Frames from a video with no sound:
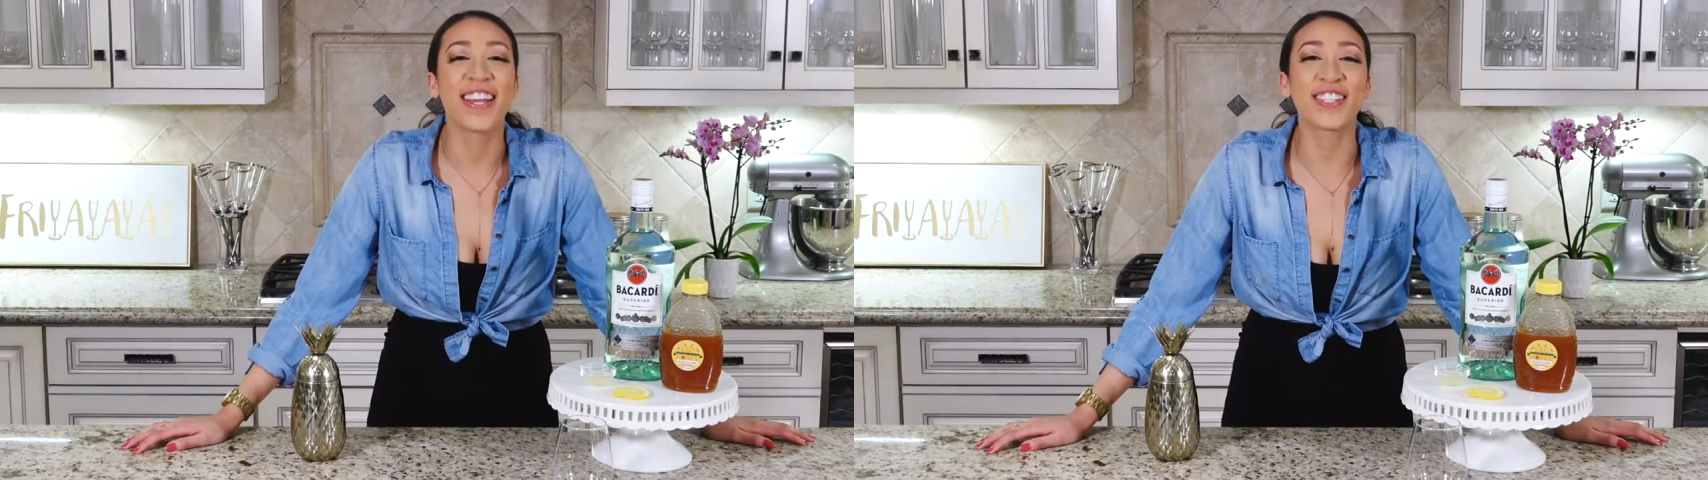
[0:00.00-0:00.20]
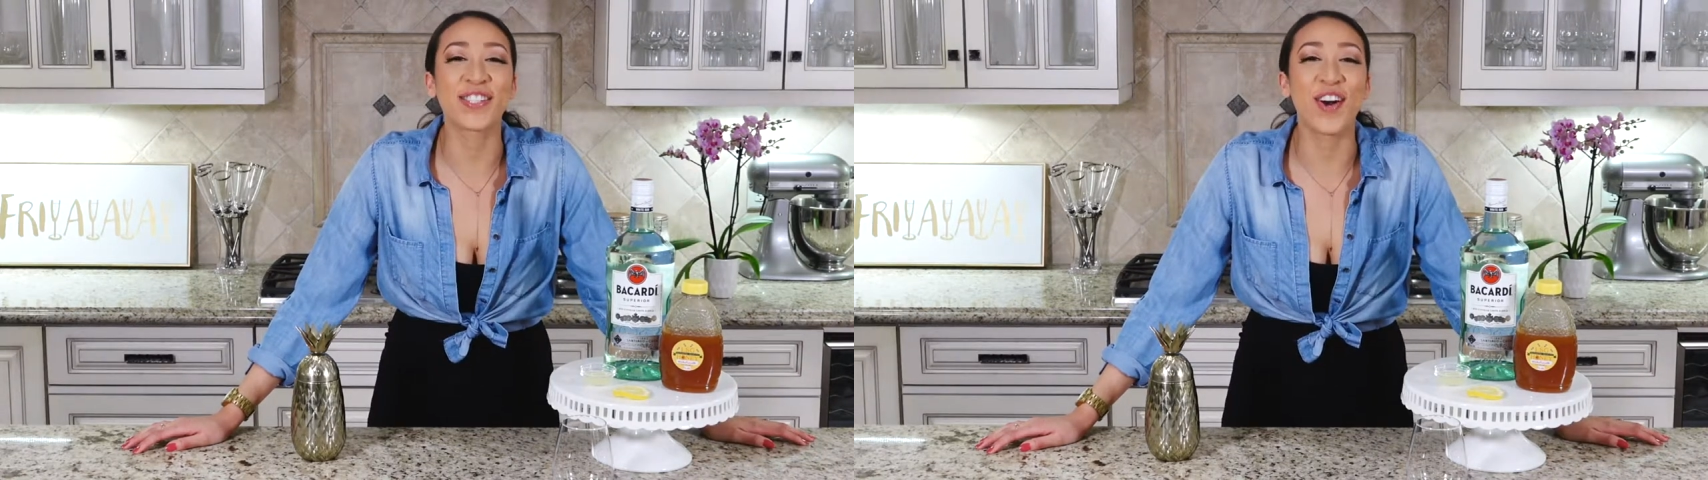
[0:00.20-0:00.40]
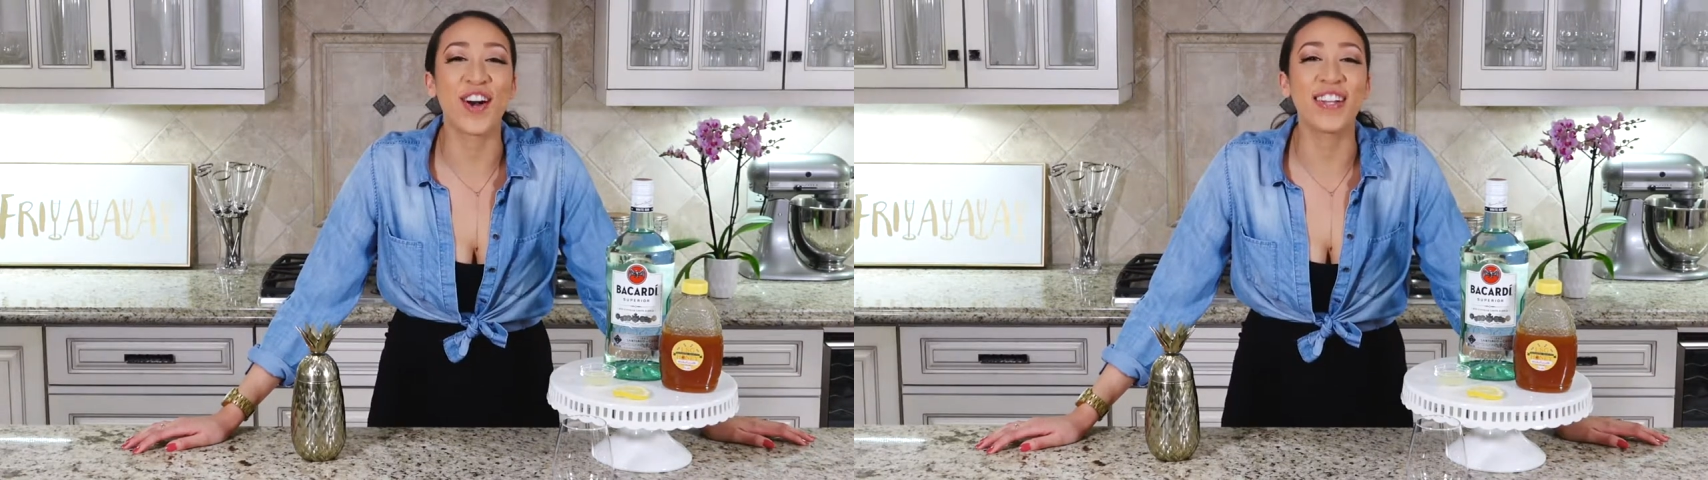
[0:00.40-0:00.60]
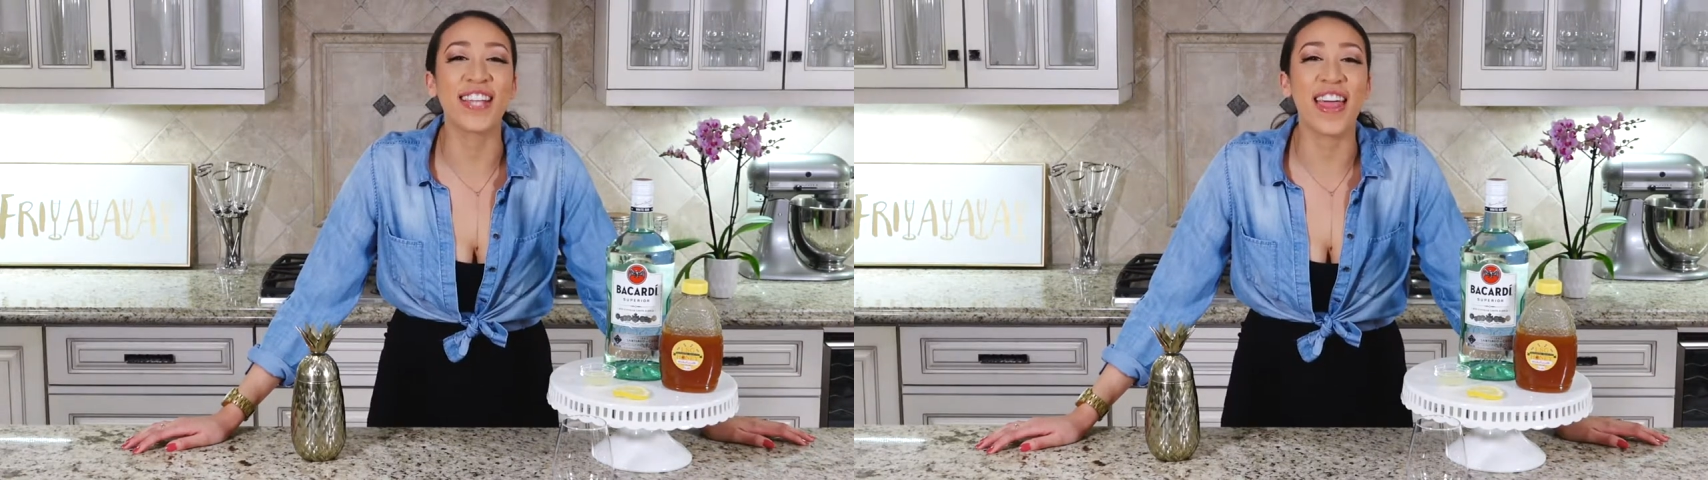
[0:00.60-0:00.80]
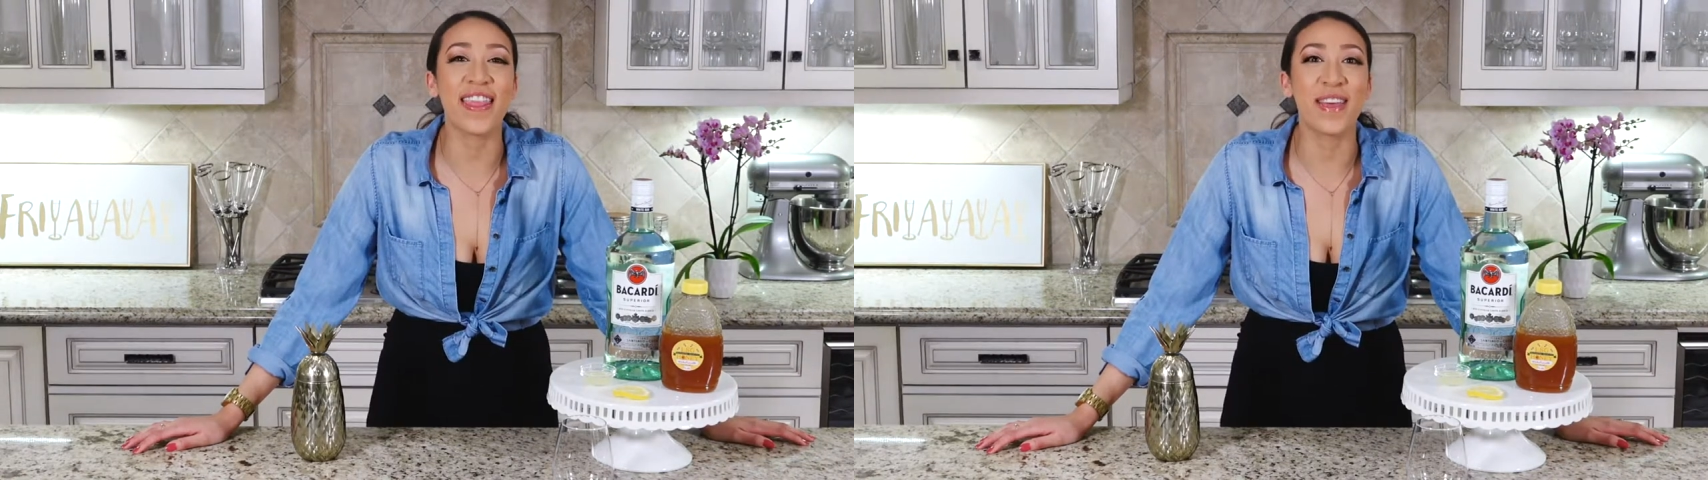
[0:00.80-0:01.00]
It's
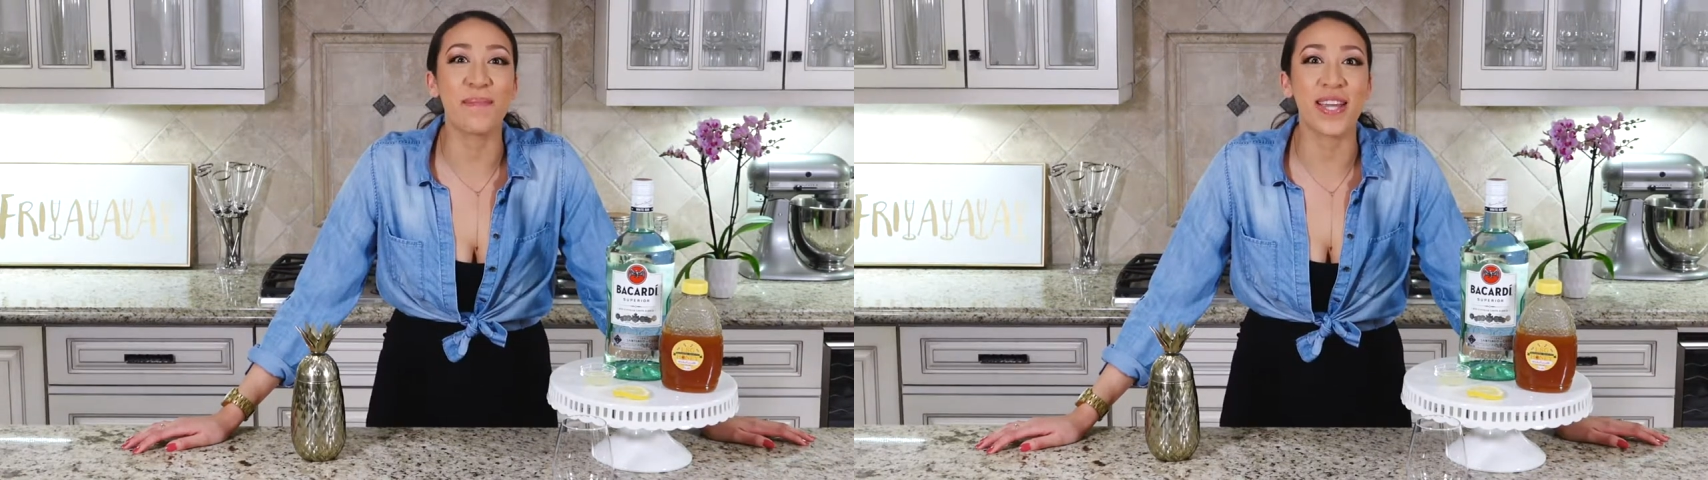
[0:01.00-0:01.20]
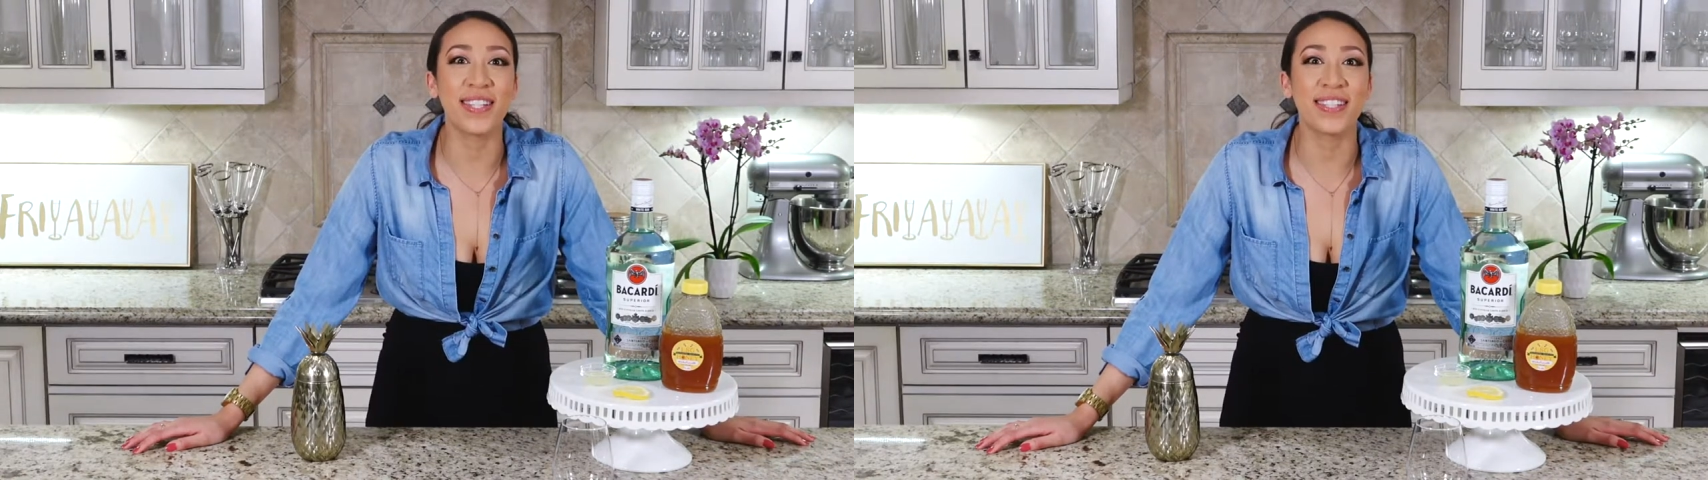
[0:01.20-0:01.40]
called the Bee